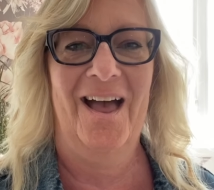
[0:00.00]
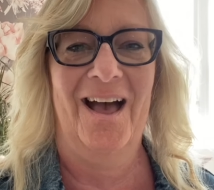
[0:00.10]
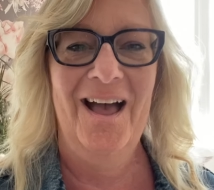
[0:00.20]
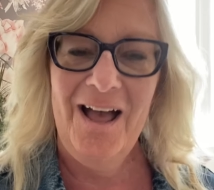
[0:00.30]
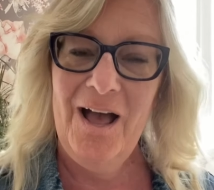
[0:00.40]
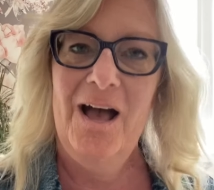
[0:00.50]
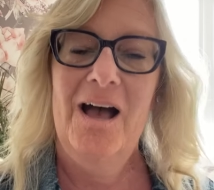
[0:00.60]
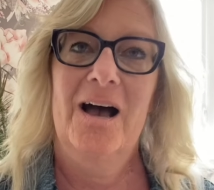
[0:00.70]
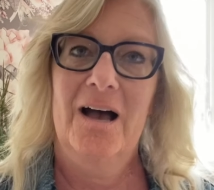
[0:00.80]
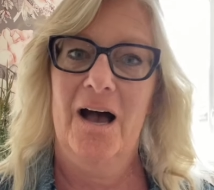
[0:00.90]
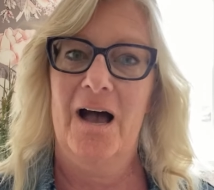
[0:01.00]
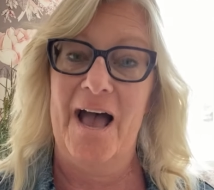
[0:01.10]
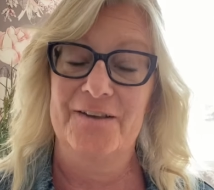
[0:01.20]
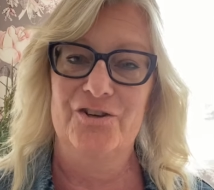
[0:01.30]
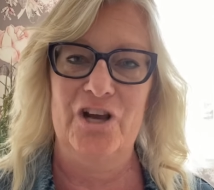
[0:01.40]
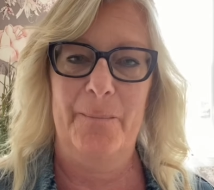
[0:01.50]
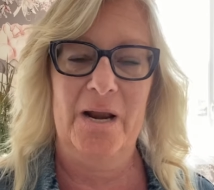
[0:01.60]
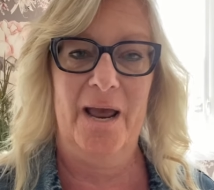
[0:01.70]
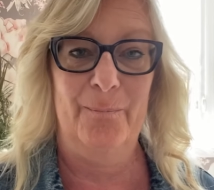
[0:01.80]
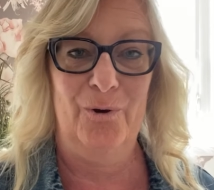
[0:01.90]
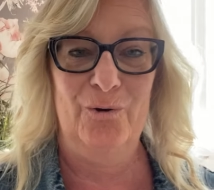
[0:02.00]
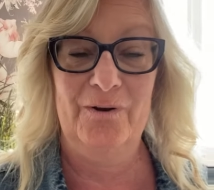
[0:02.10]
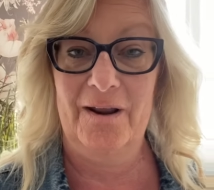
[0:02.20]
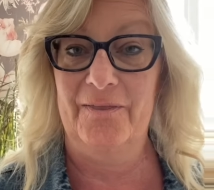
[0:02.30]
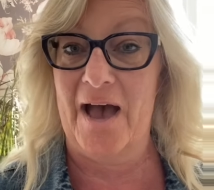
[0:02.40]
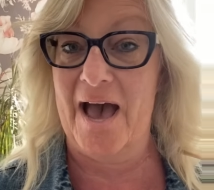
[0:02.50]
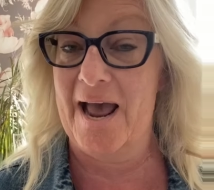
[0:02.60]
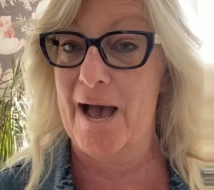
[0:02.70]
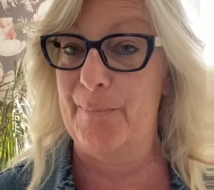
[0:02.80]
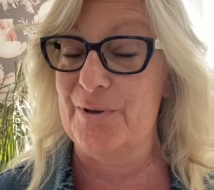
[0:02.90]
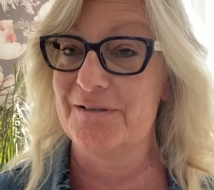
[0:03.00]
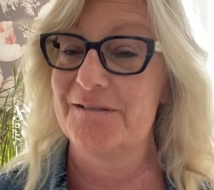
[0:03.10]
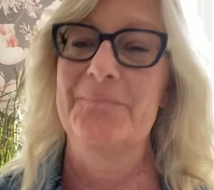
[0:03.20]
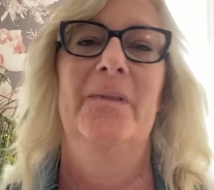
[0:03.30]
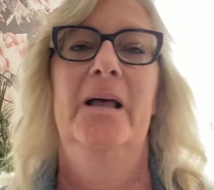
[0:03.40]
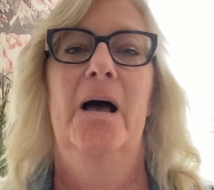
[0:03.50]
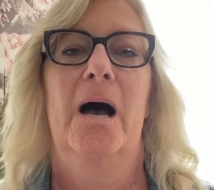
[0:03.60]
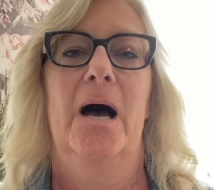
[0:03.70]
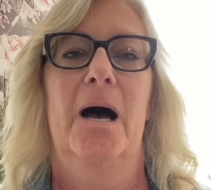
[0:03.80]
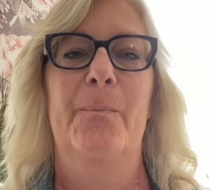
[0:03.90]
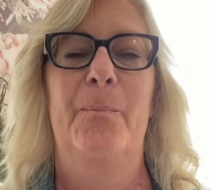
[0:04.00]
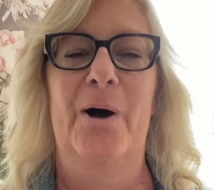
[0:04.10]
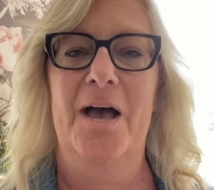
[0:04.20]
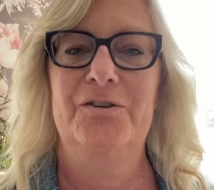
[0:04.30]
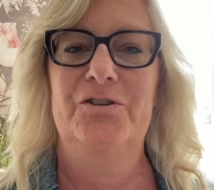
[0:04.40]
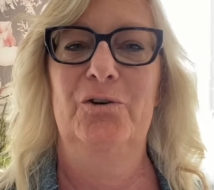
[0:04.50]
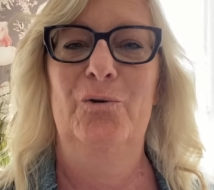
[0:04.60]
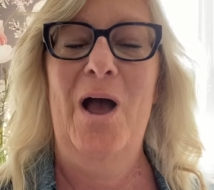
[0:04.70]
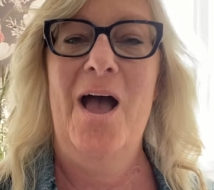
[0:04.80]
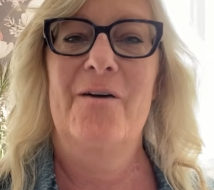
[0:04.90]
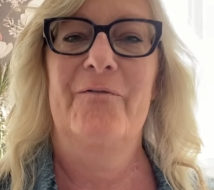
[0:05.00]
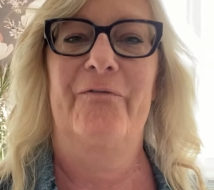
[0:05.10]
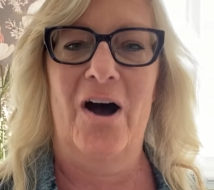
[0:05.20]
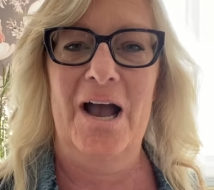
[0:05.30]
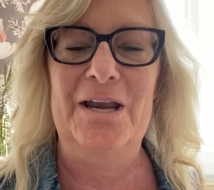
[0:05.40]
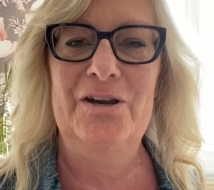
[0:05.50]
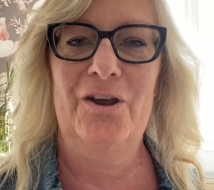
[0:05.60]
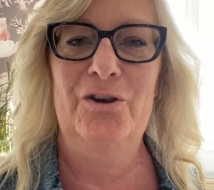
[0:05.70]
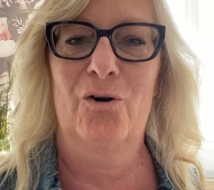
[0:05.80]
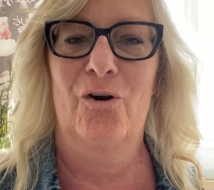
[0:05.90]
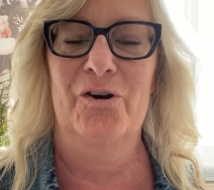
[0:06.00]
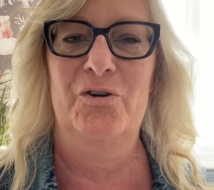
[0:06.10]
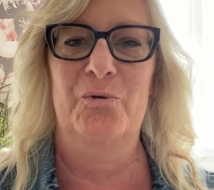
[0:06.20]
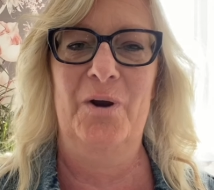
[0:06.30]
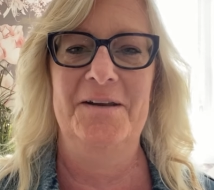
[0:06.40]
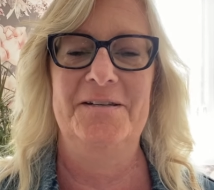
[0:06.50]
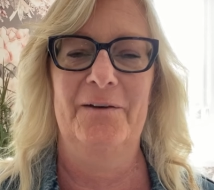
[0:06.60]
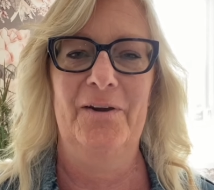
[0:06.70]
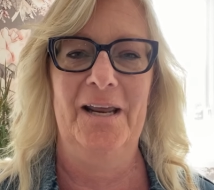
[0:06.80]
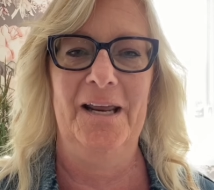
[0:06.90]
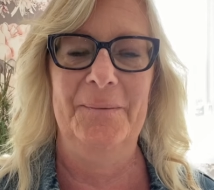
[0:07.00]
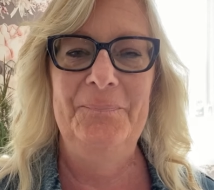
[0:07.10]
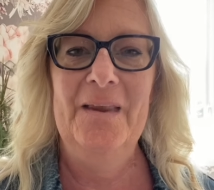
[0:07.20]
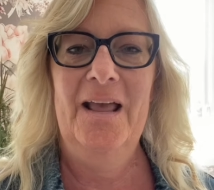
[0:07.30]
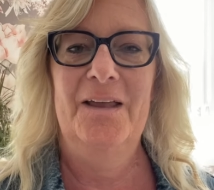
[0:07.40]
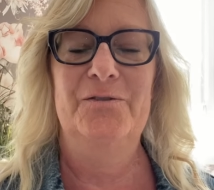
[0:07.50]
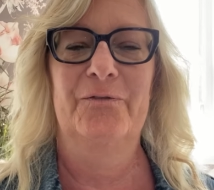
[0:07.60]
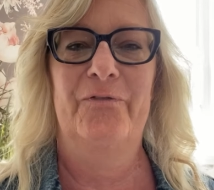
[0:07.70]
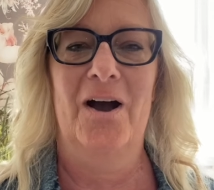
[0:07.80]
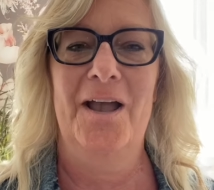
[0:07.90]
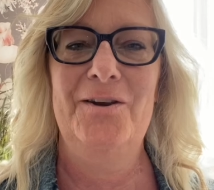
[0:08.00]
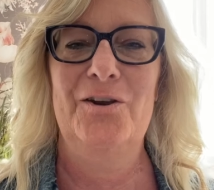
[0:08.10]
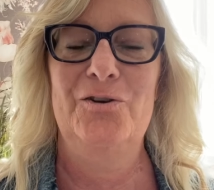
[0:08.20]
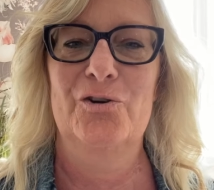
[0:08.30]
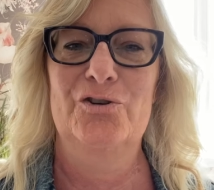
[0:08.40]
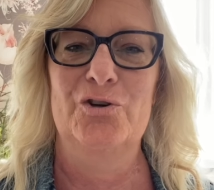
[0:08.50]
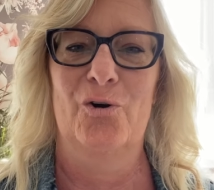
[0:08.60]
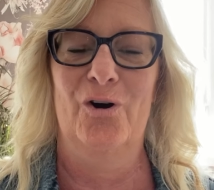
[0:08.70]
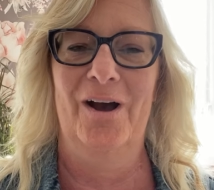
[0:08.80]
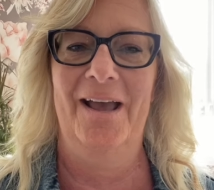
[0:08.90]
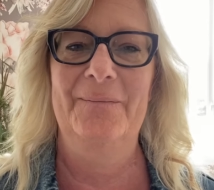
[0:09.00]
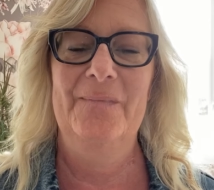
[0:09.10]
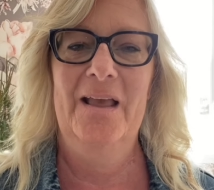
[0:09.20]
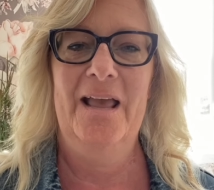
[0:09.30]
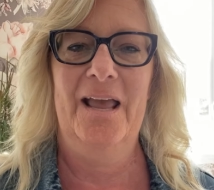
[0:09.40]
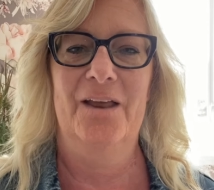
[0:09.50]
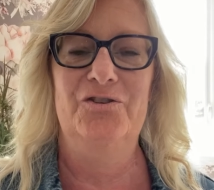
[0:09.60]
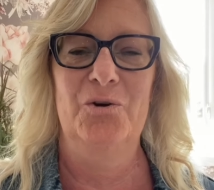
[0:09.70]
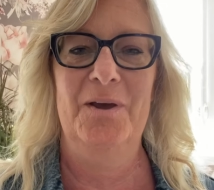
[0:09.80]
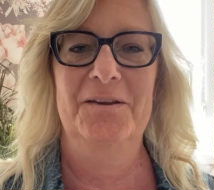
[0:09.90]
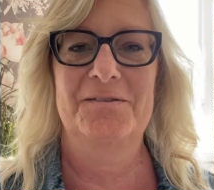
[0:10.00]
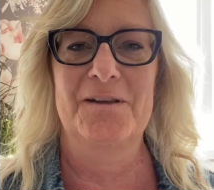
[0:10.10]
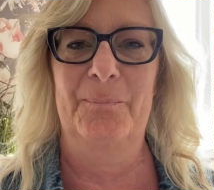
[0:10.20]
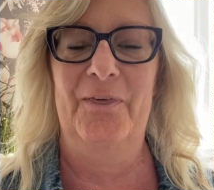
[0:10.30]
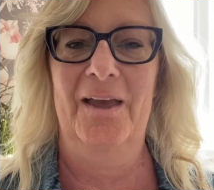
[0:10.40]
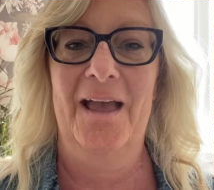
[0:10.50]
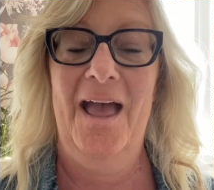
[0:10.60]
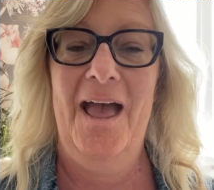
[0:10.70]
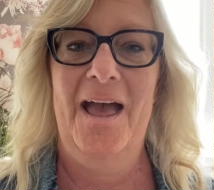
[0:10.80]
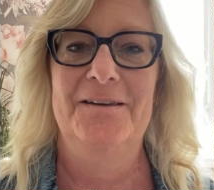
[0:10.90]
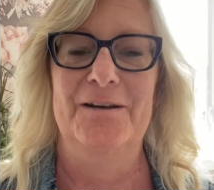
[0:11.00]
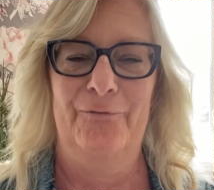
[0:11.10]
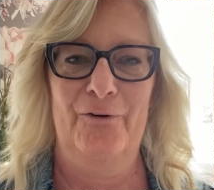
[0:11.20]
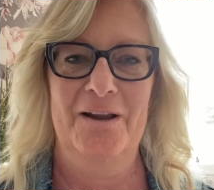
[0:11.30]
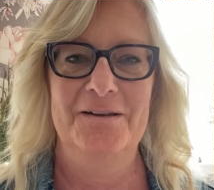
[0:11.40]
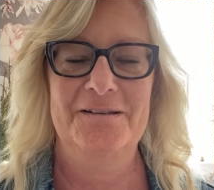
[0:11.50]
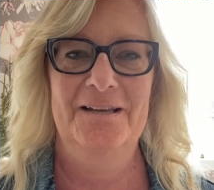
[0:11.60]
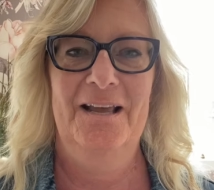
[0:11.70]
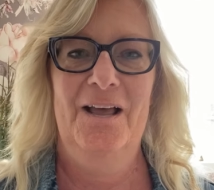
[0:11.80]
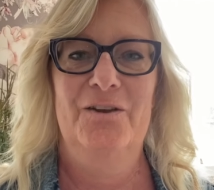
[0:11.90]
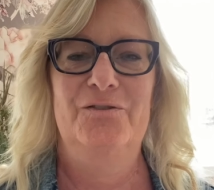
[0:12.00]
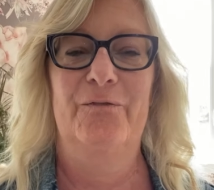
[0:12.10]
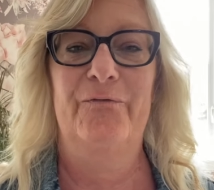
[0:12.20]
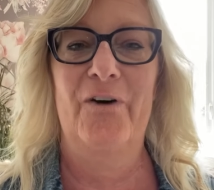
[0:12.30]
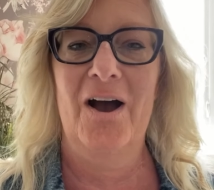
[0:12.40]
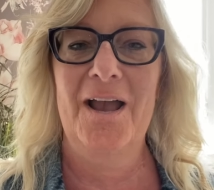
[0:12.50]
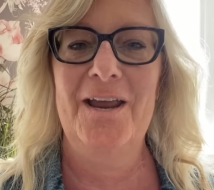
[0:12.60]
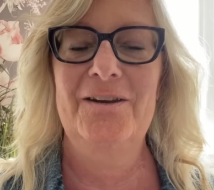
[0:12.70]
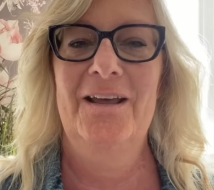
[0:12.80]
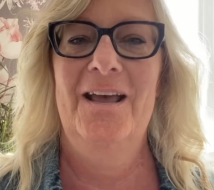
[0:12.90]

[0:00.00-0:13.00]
uh, as a Gemini moon, that happens. Um, but to find your creativity, to find your joy in doing something different, to find